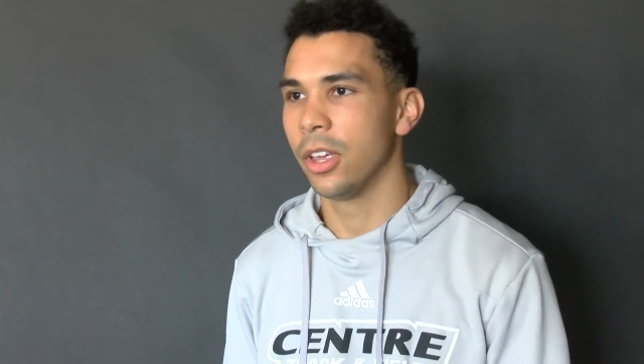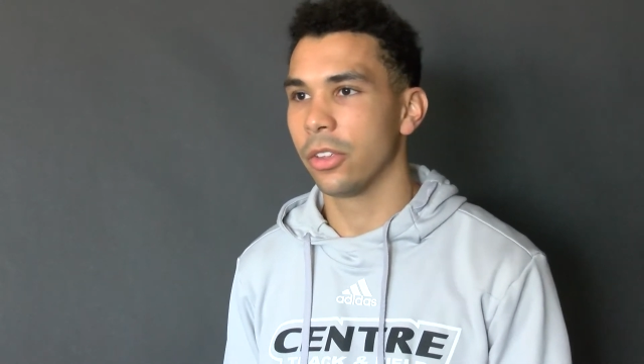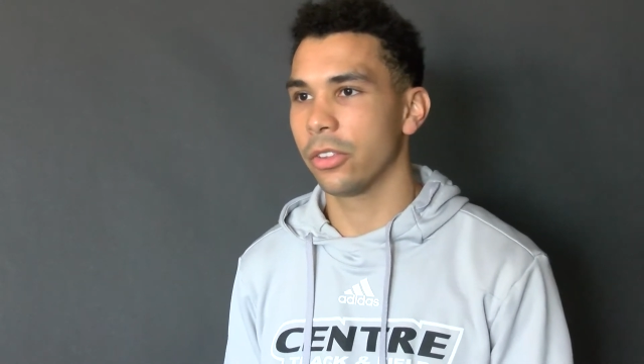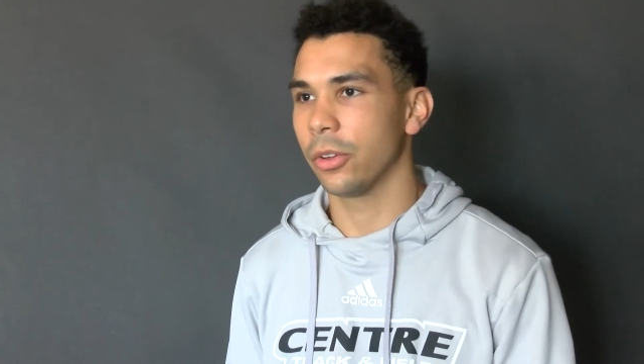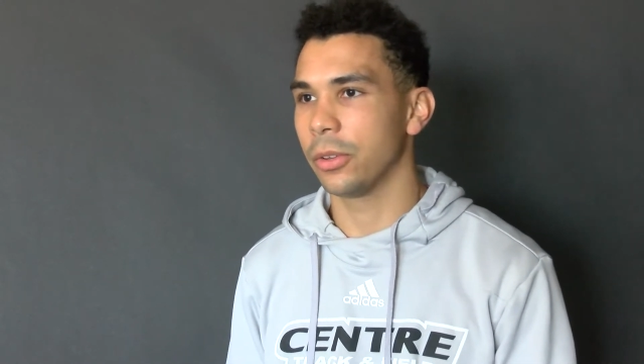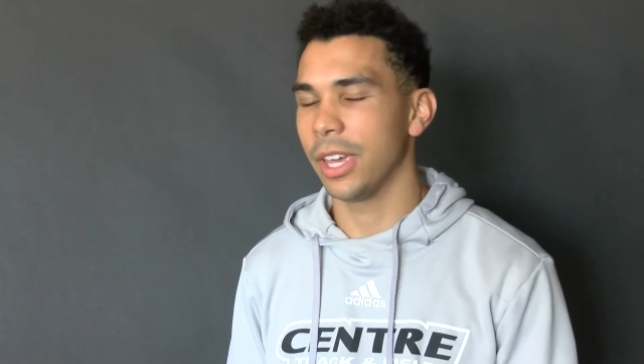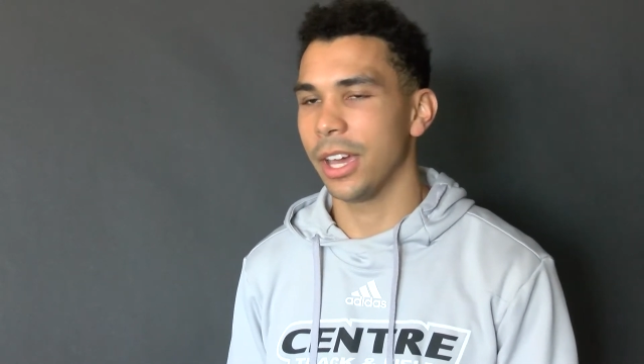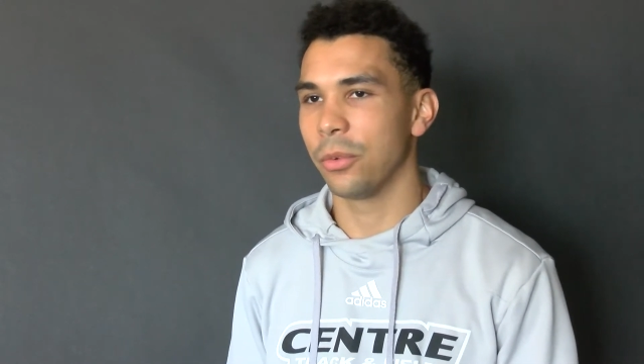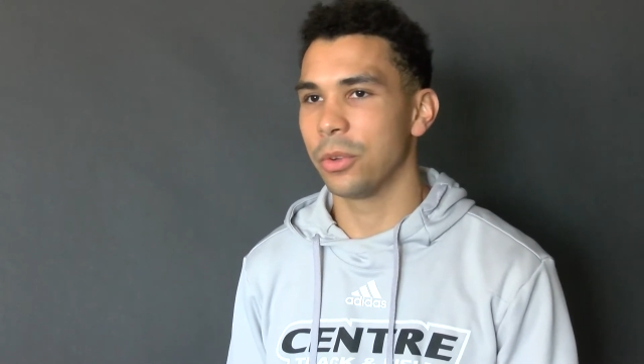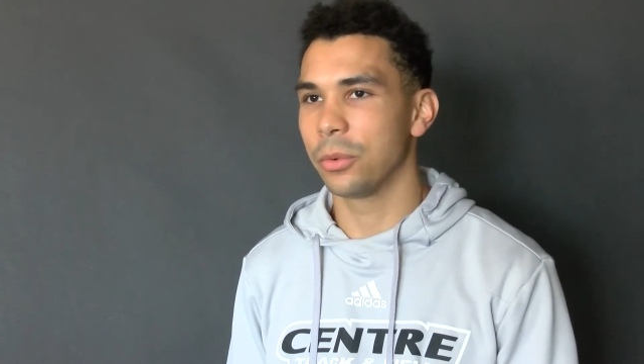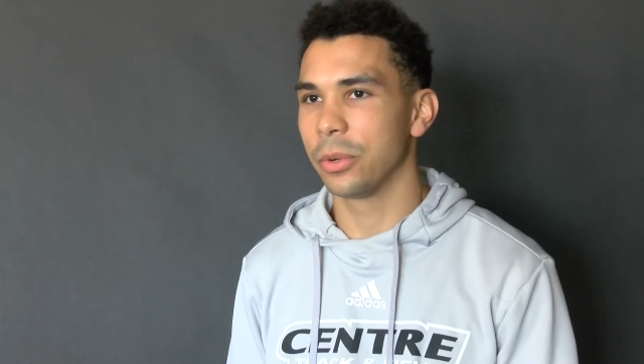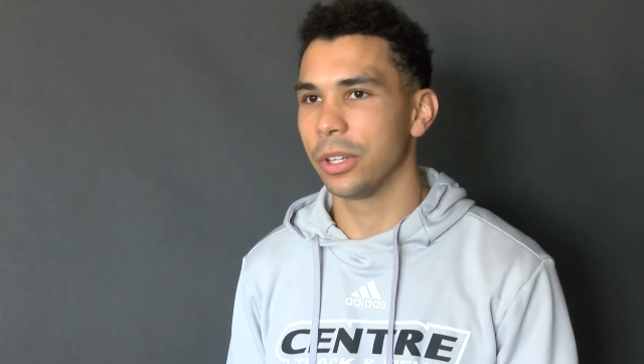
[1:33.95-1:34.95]
So yeah,
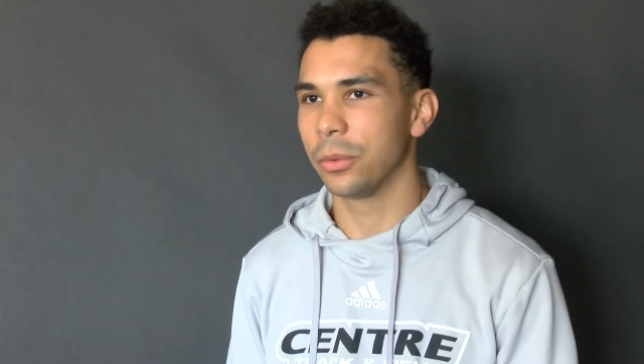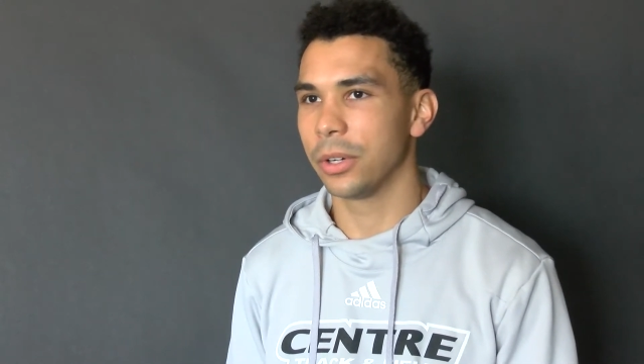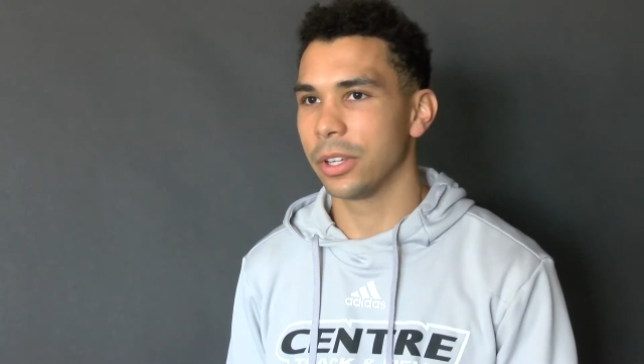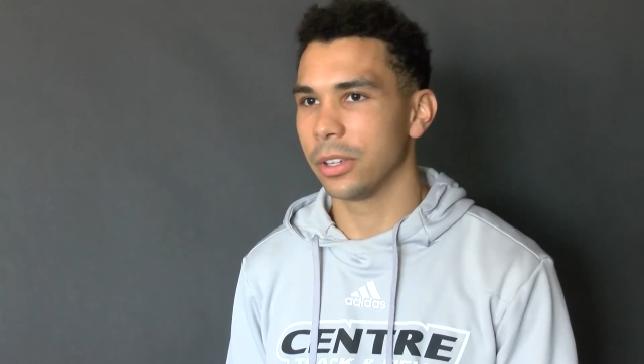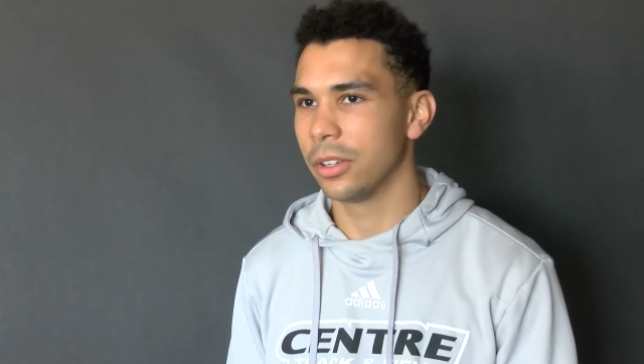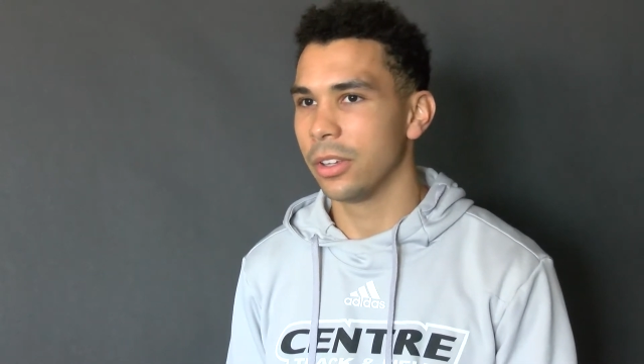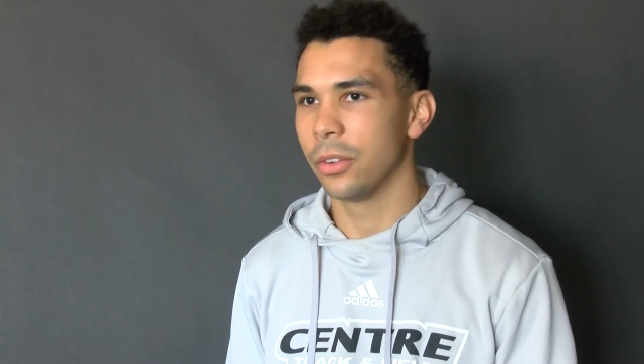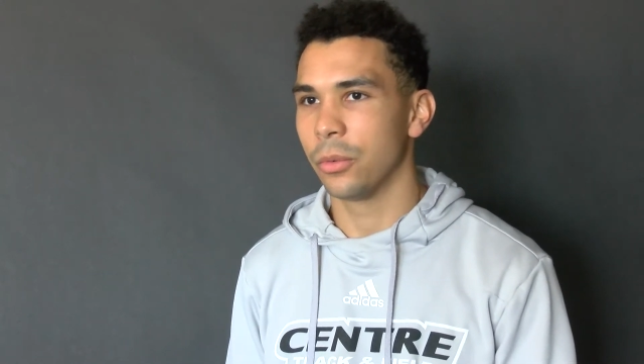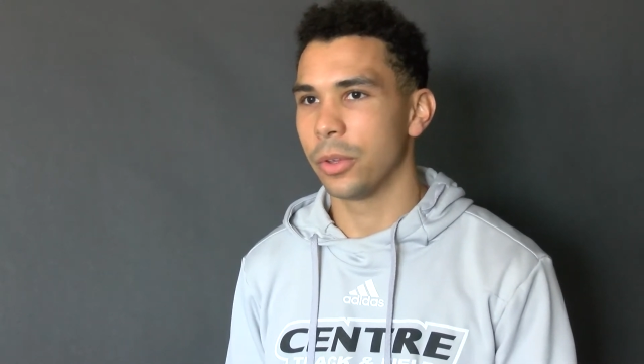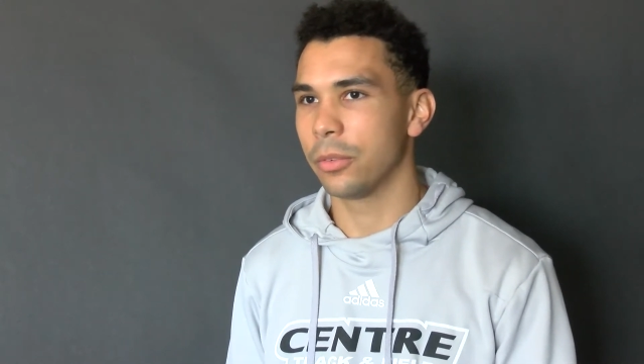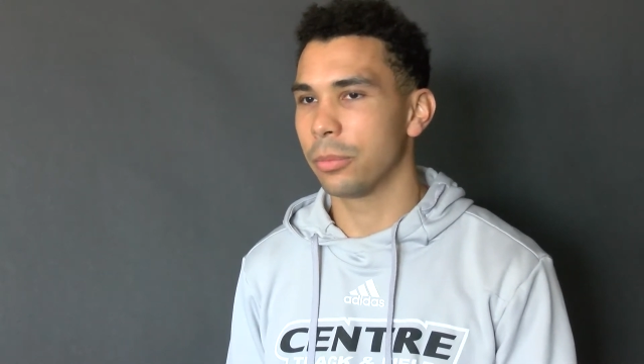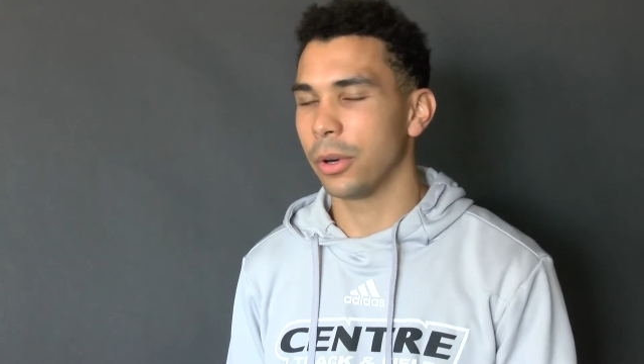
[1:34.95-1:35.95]
we really want to,
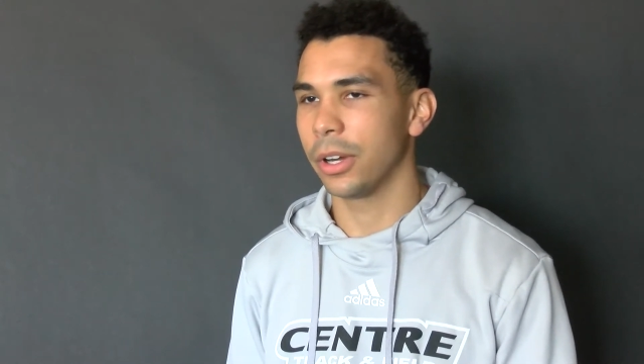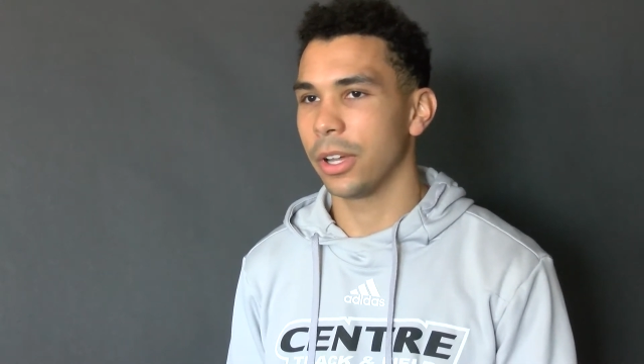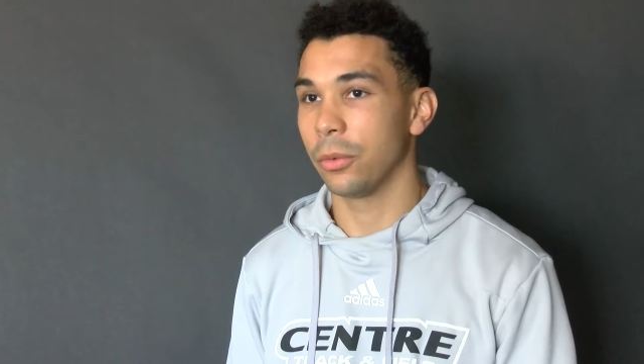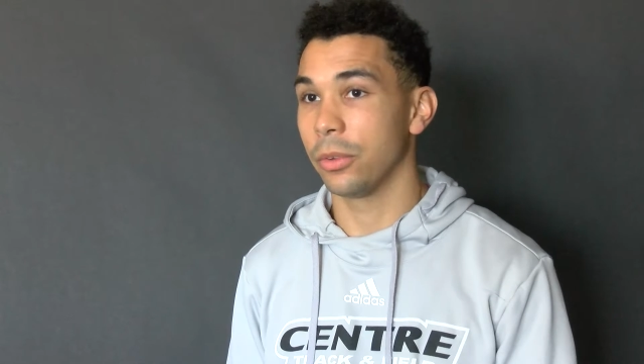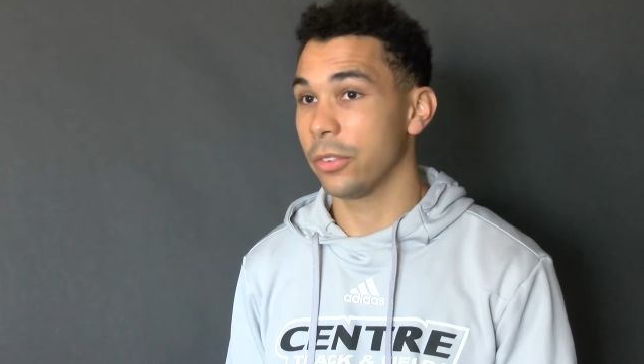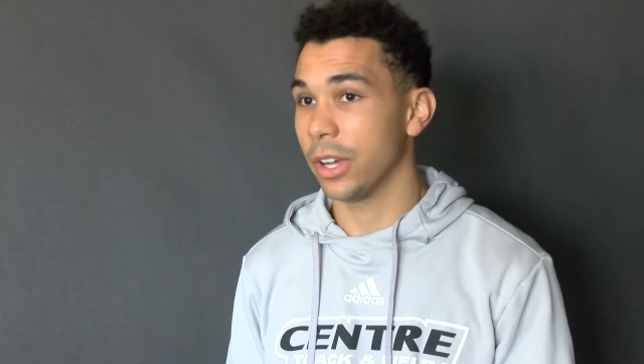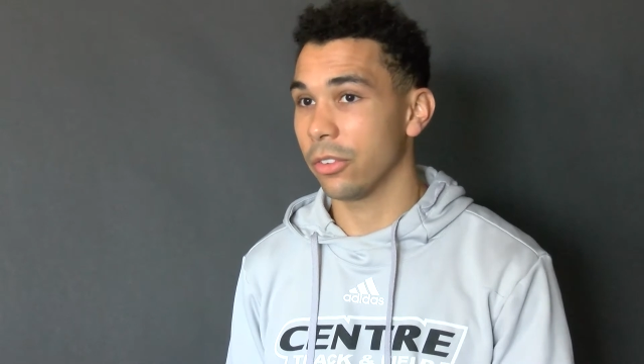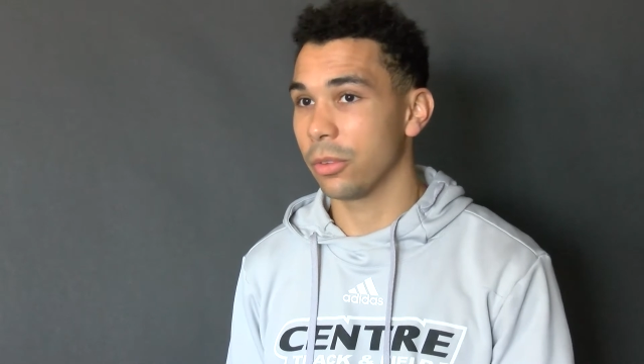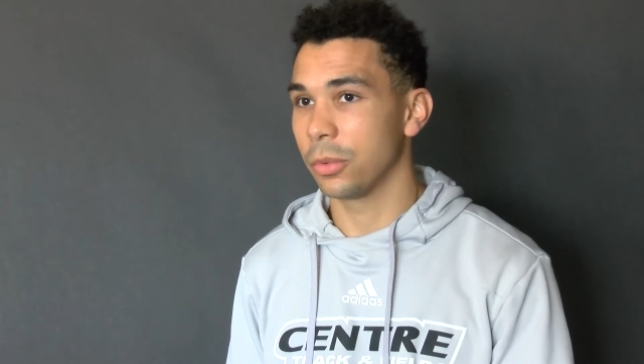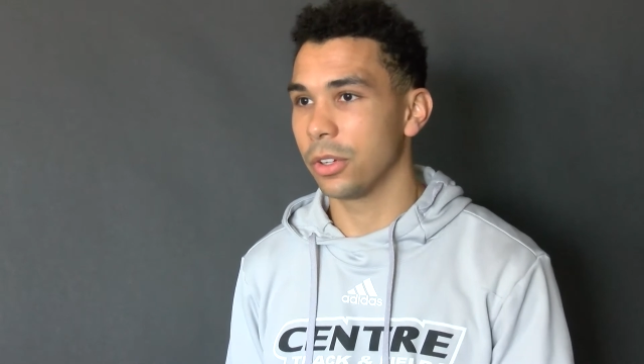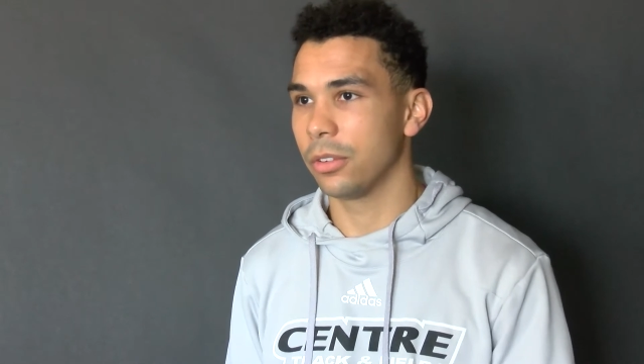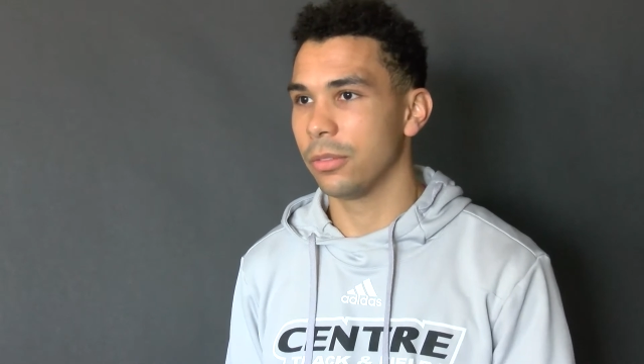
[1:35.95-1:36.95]
we've got some
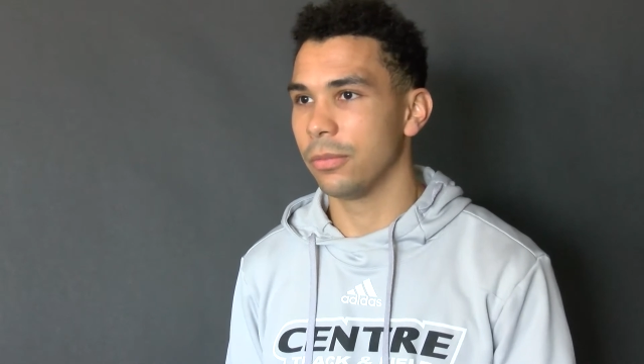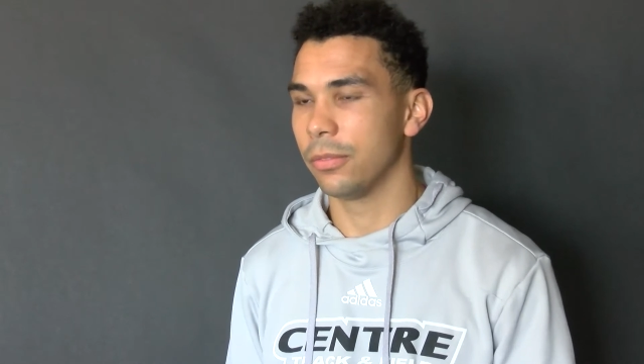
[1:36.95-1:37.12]
good